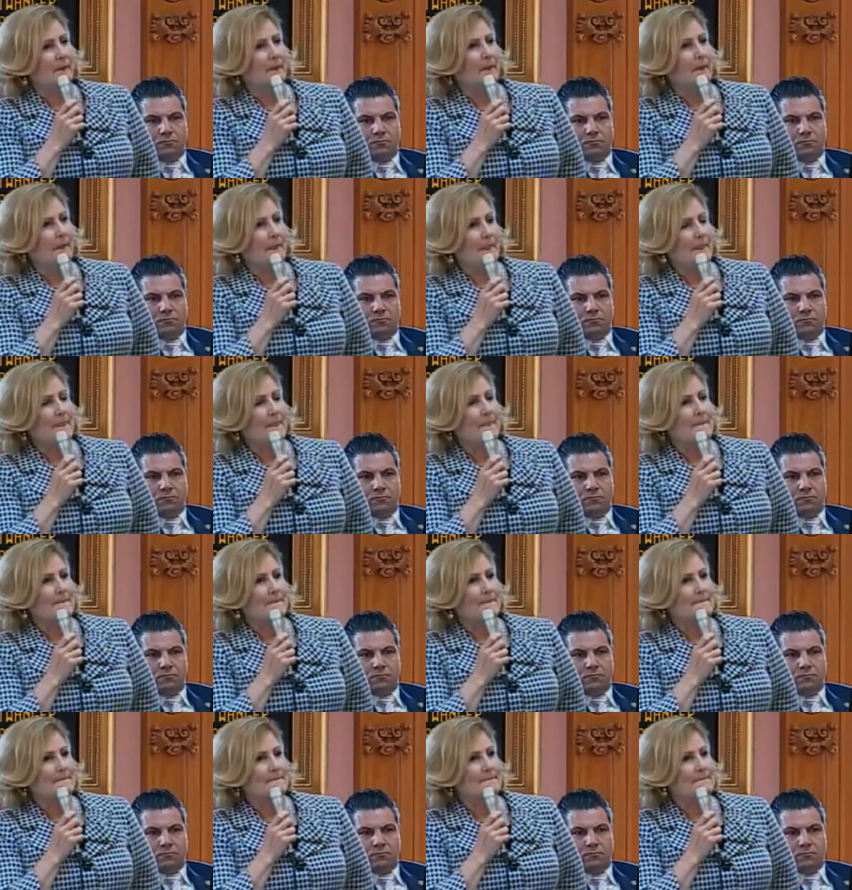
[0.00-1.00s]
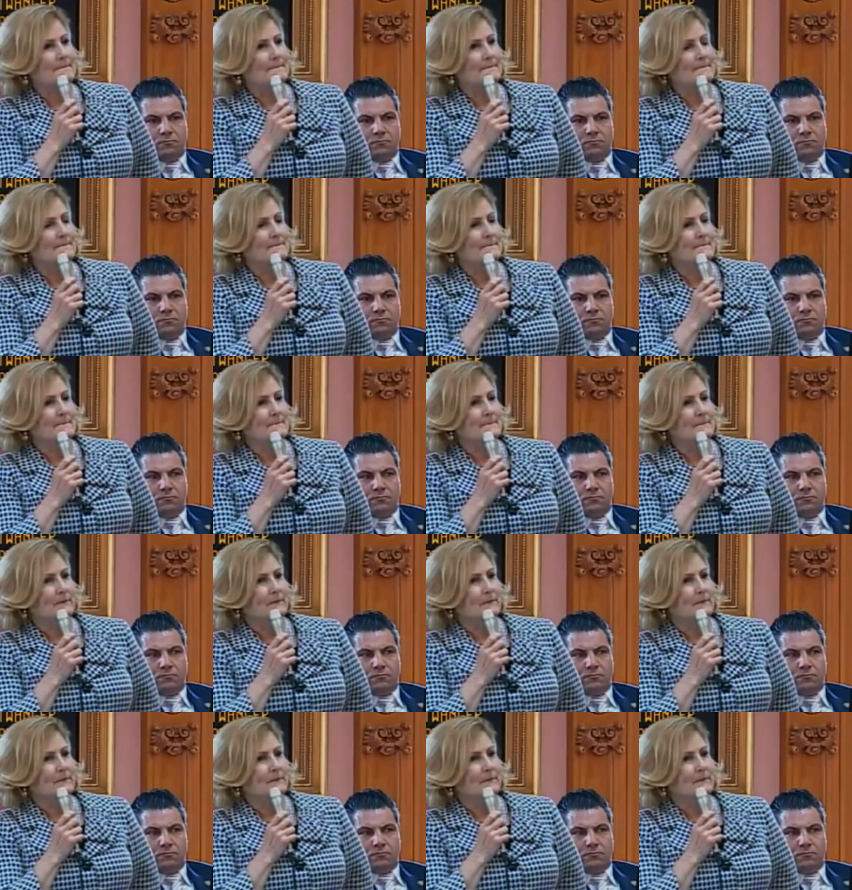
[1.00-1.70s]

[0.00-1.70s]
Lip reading: Nobody speaks.